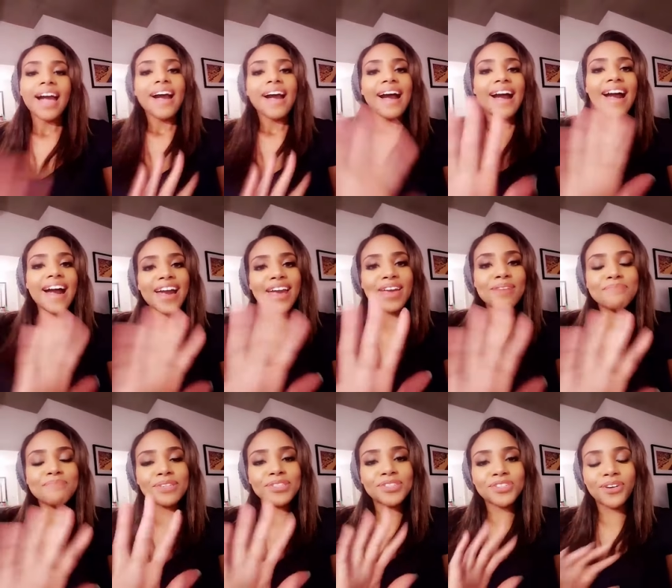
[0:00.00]
Hi,
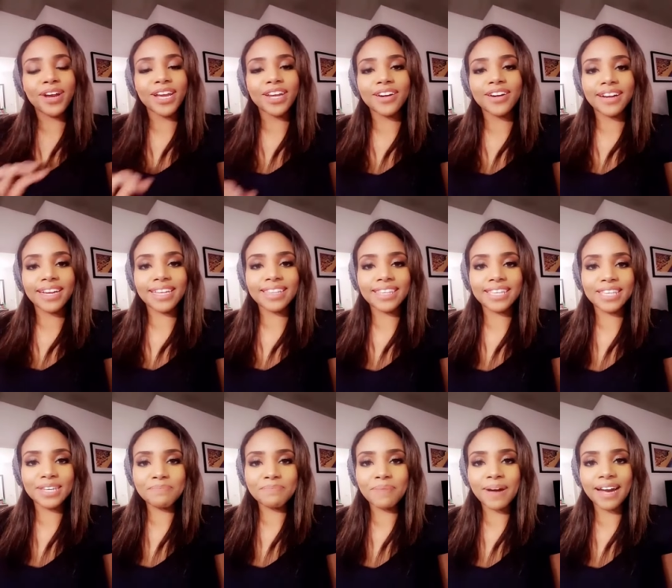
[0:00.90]
Miss Greater
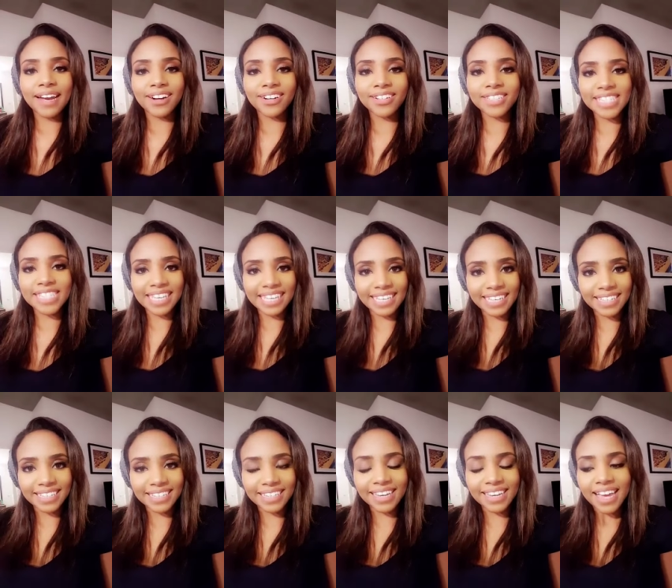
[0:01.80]
Inland Empire
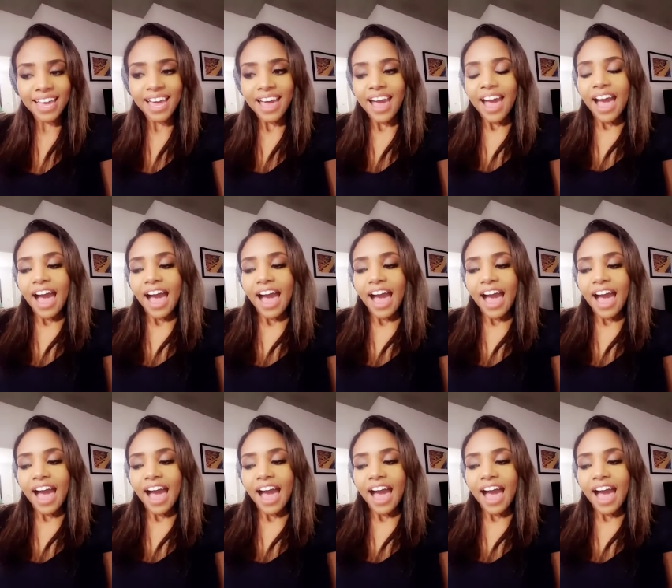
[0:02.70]
teen.